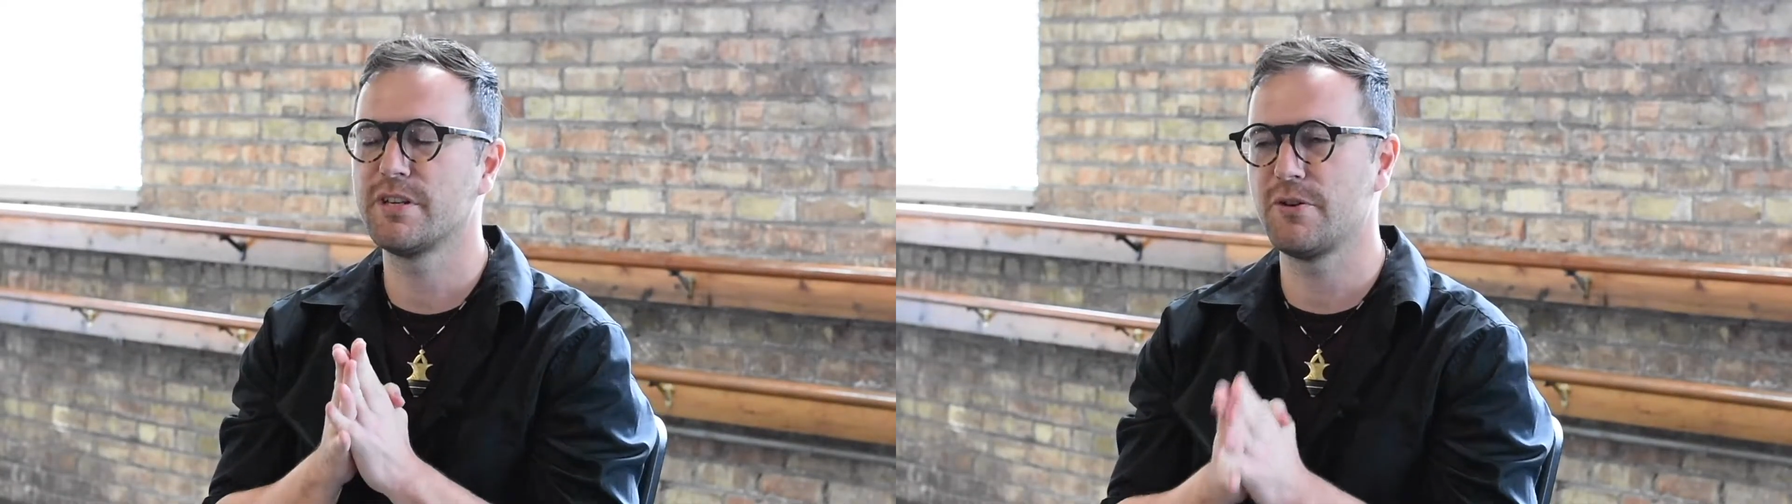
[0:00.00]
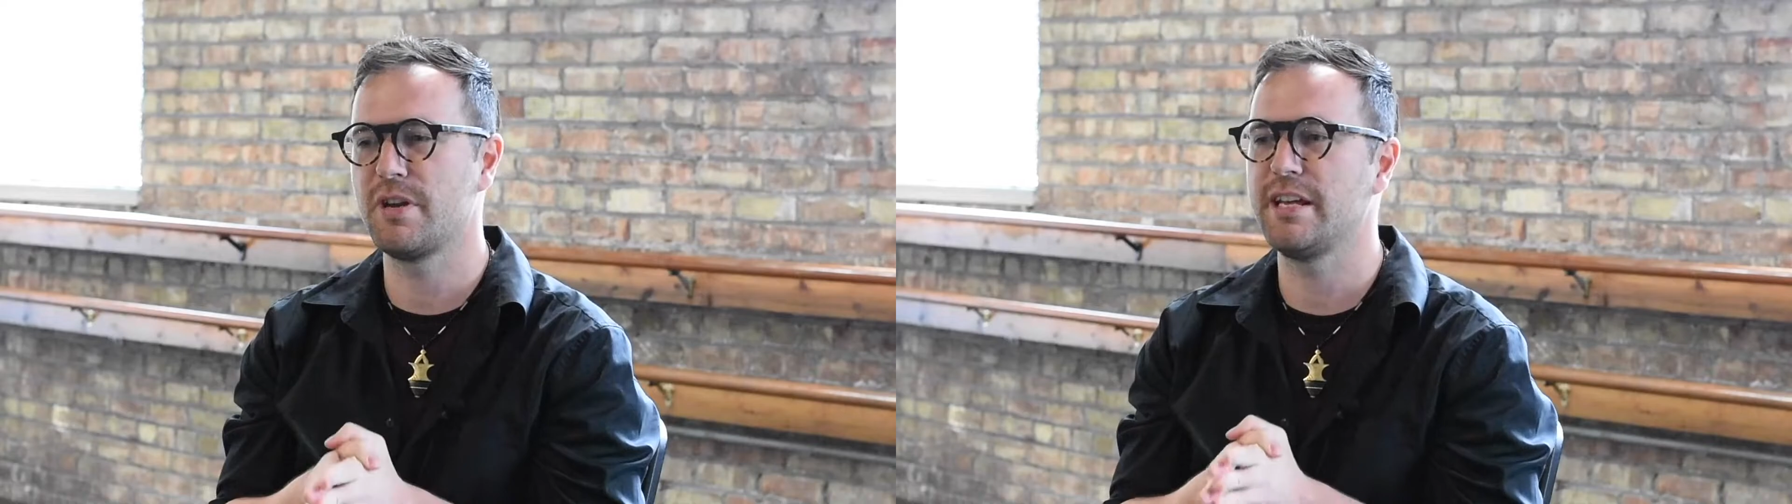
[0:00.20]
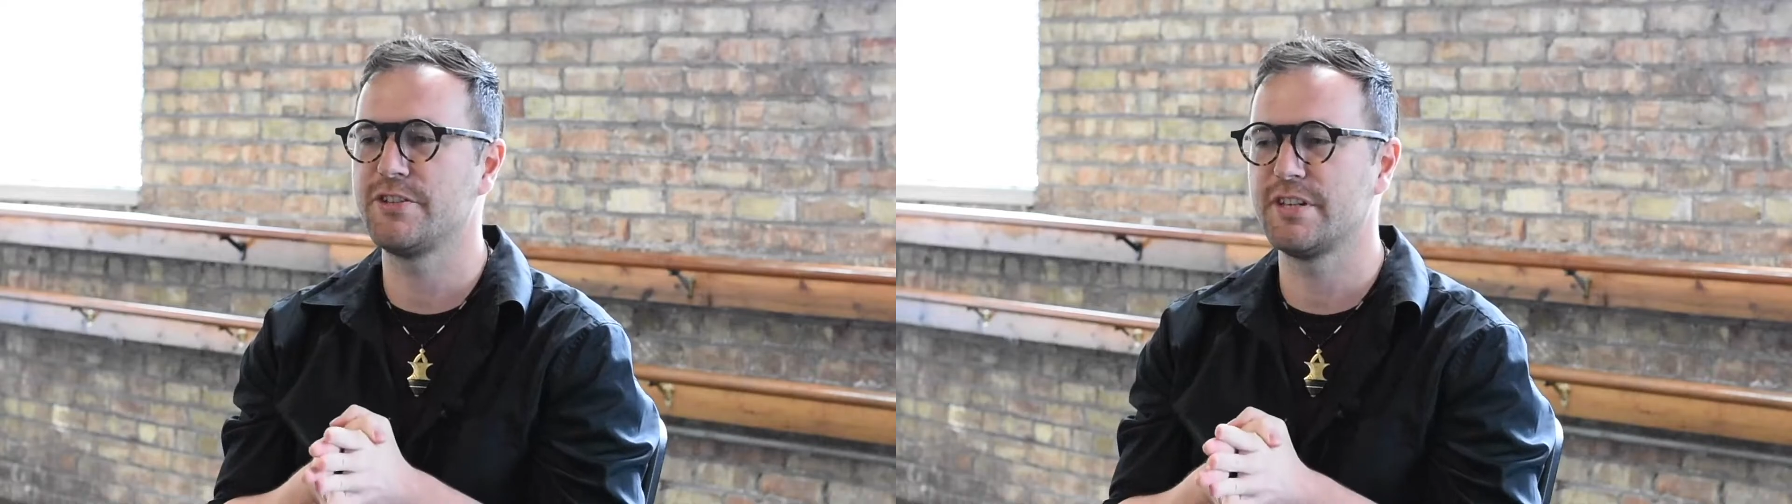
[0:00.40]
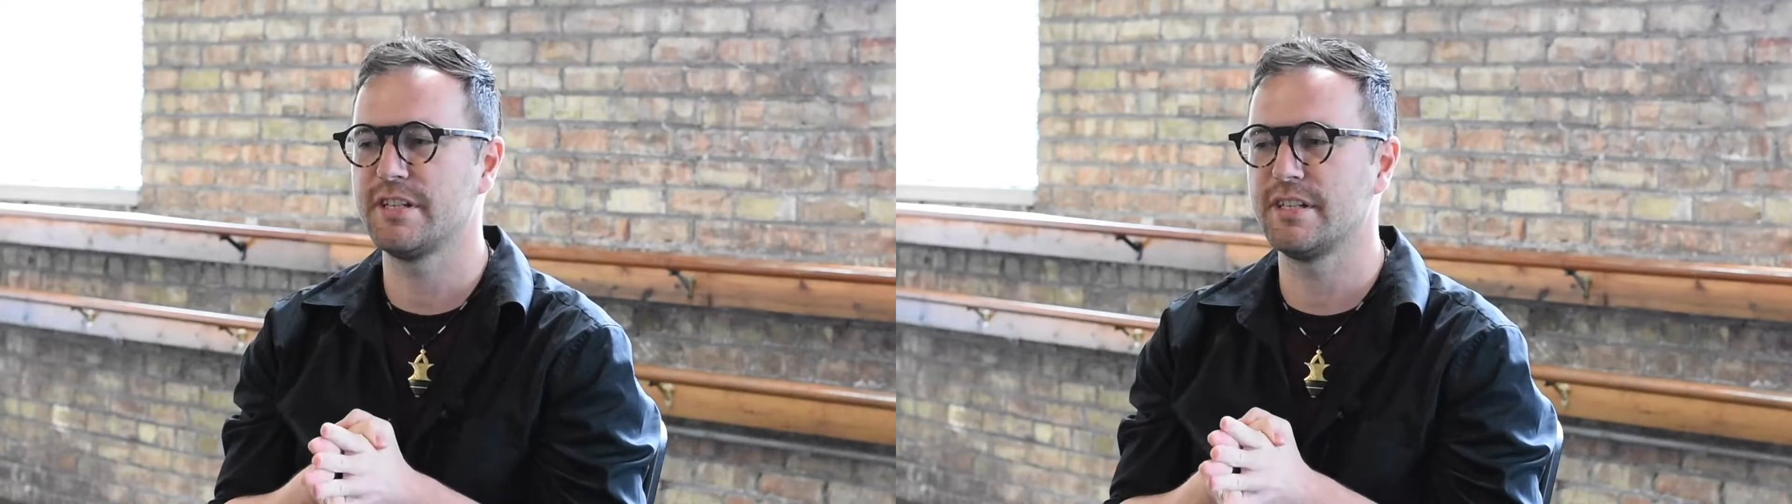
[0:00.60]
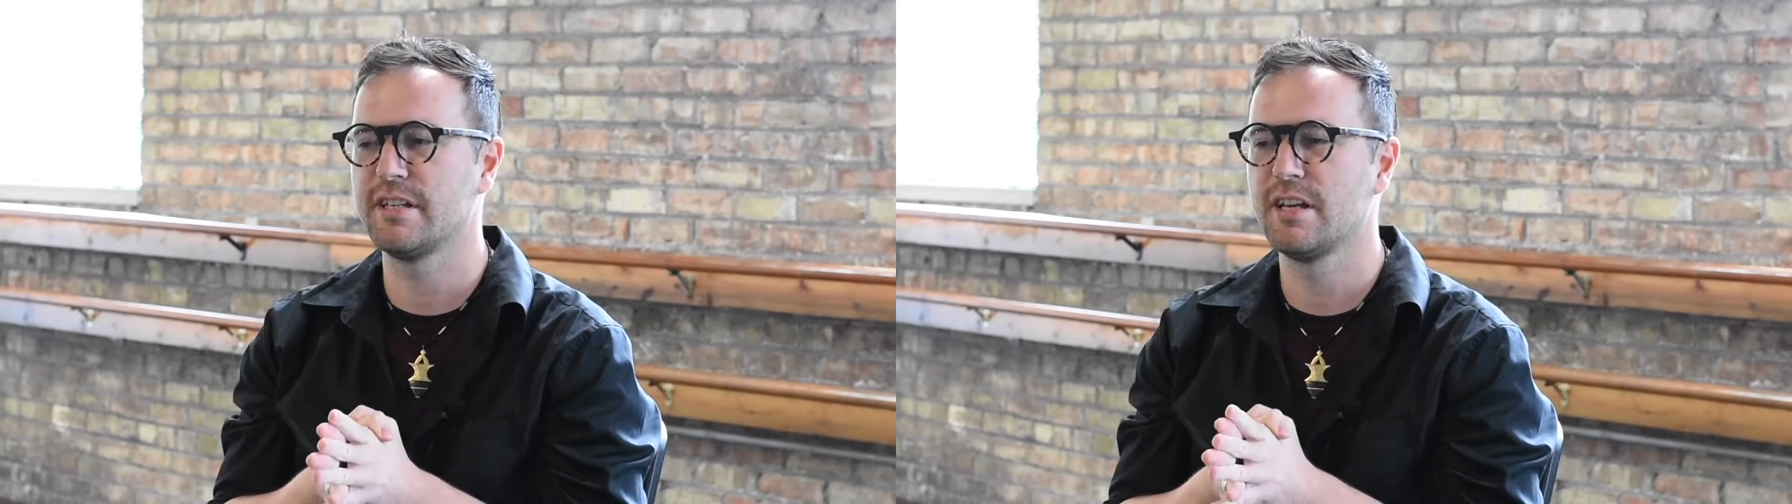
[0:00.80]
through a
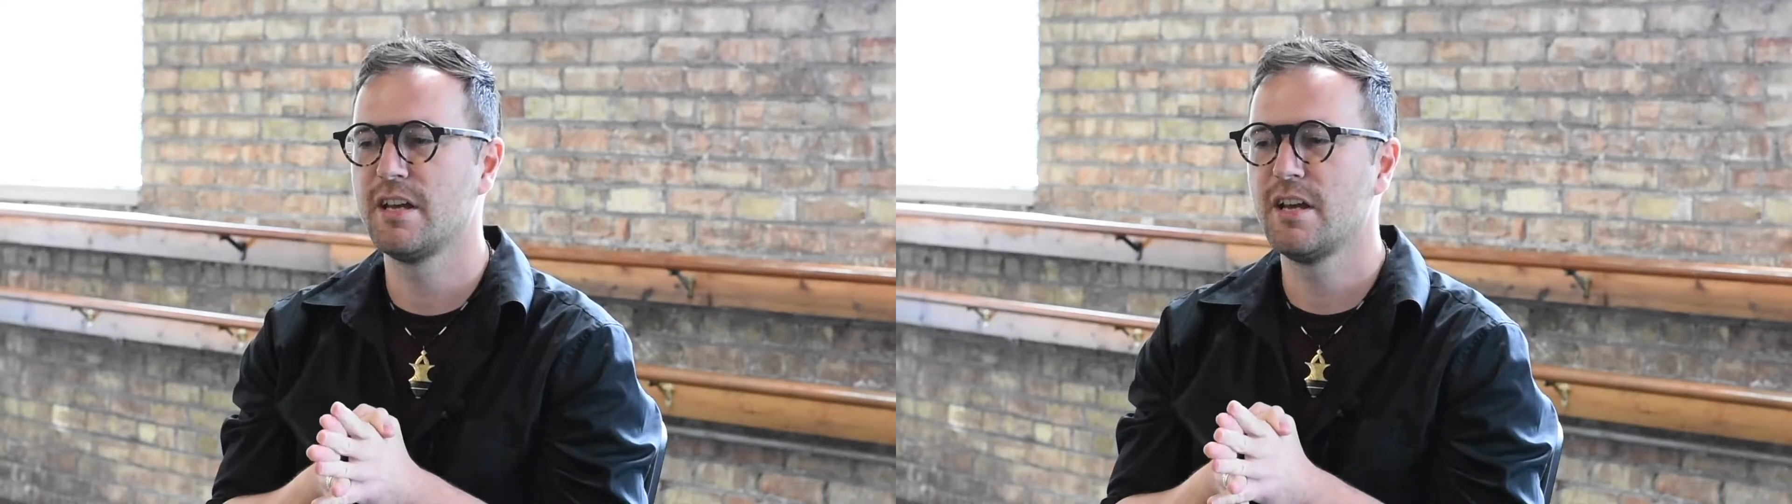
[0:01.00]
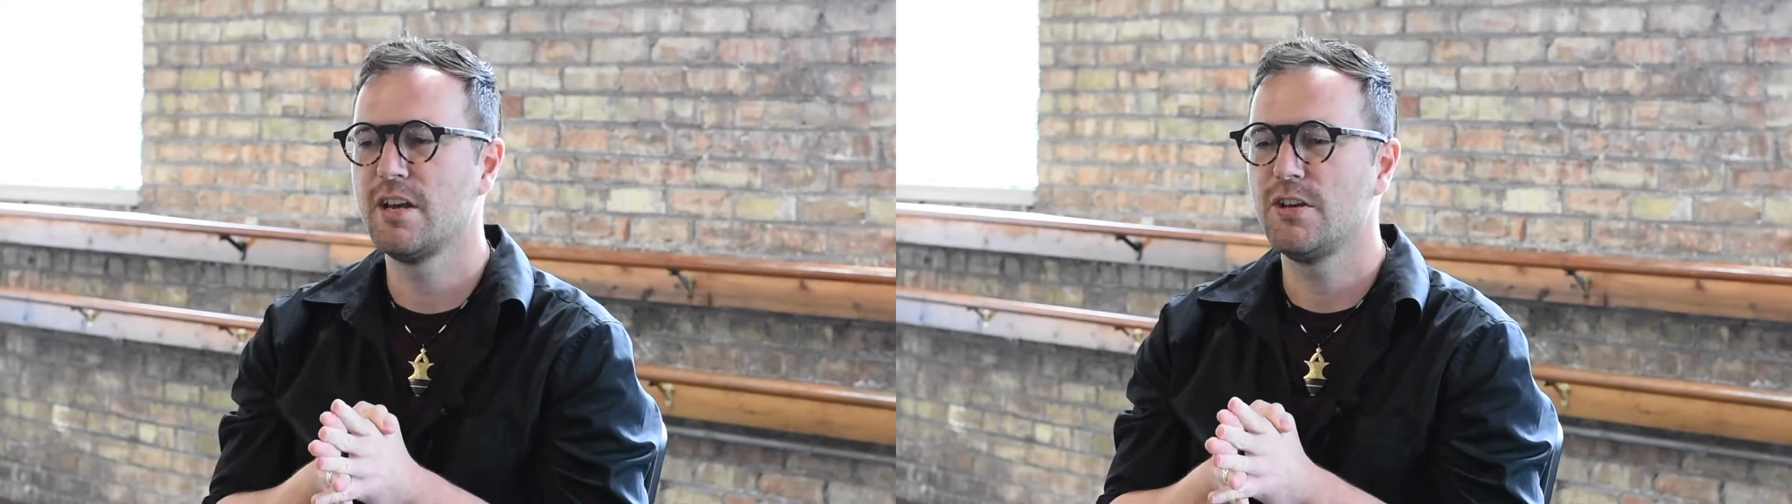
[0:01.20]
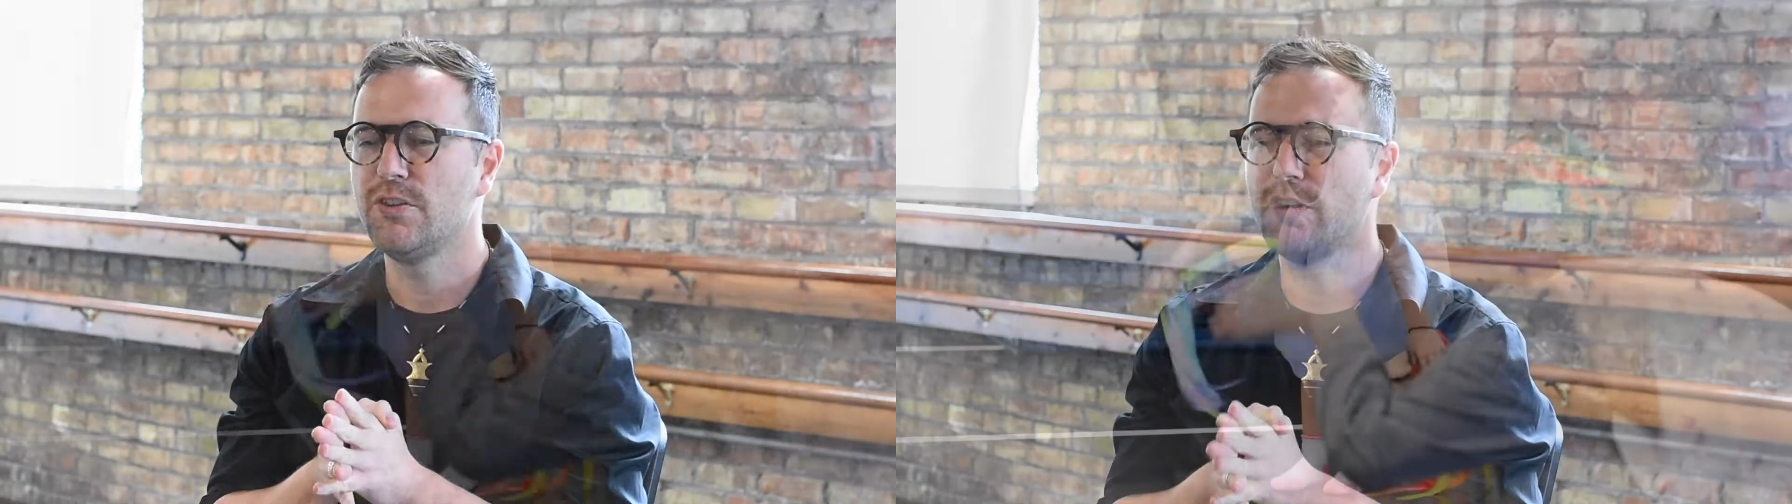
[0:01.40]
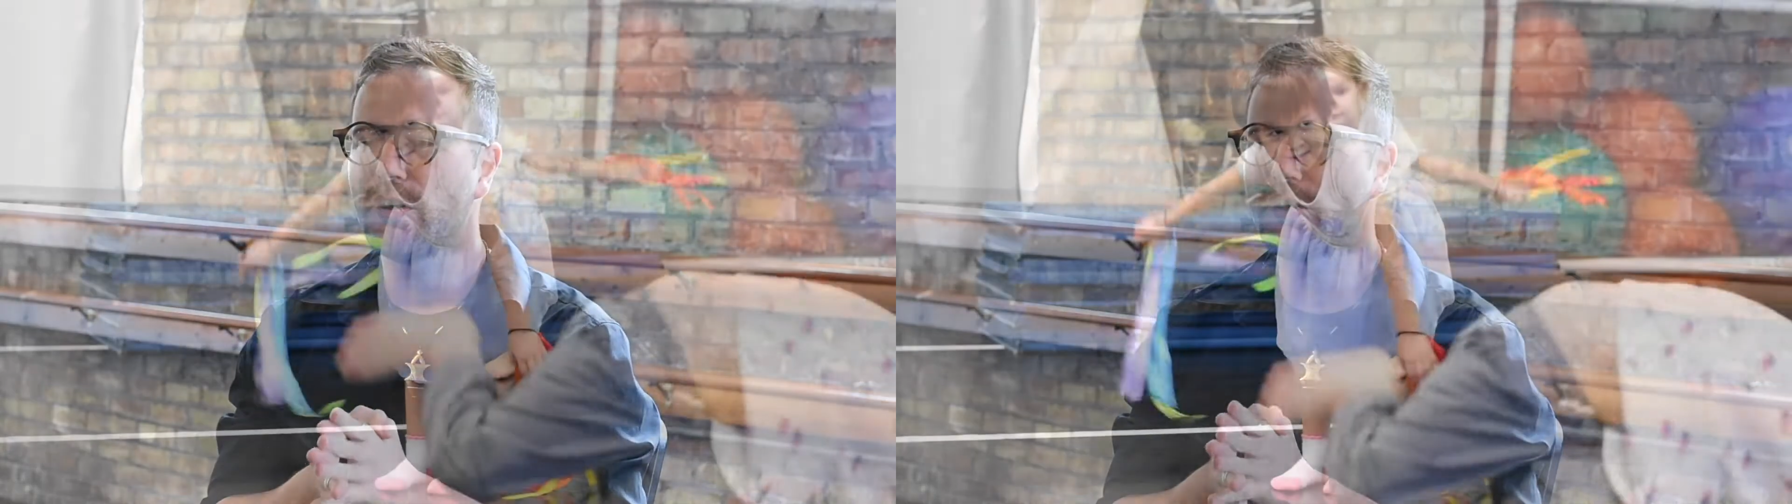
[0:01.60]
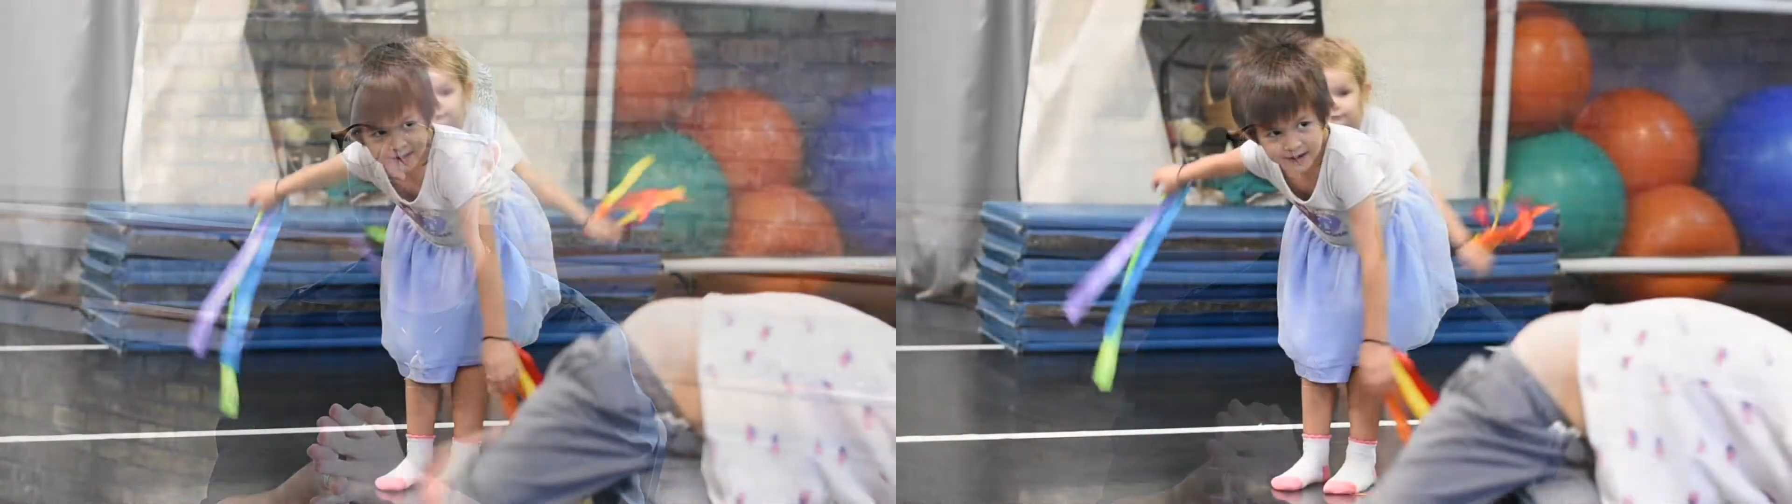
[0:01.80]
donation,
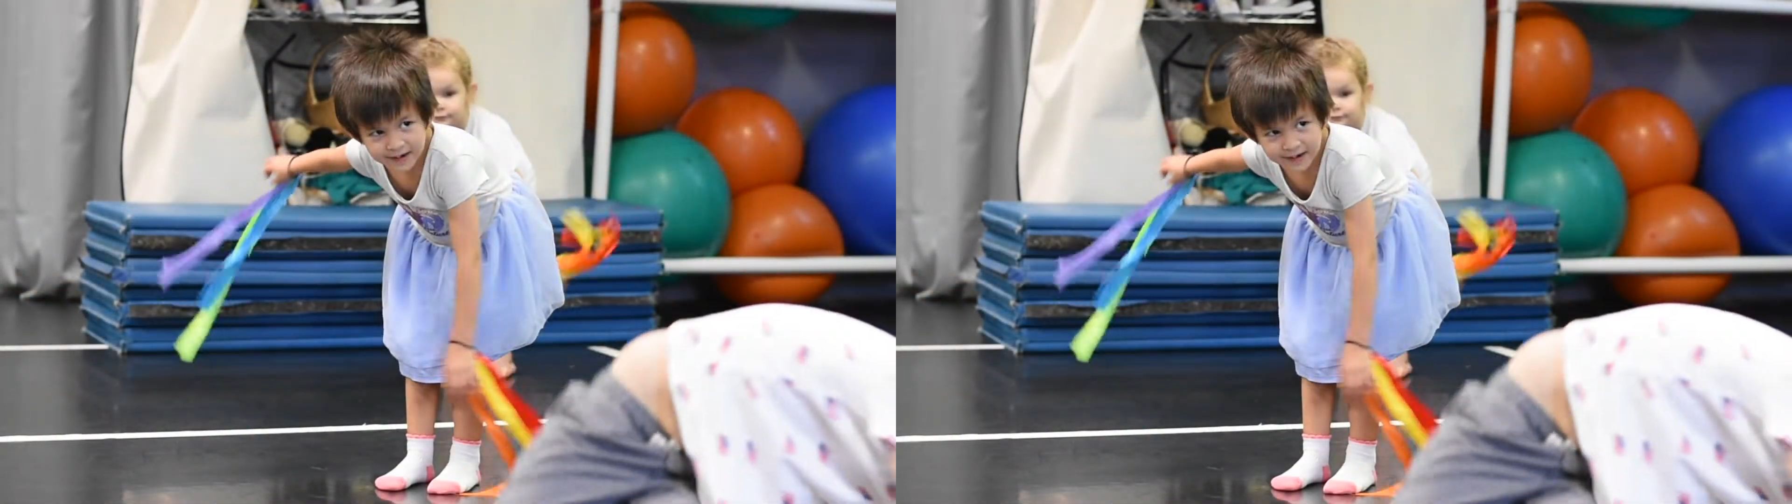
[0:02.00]
you know that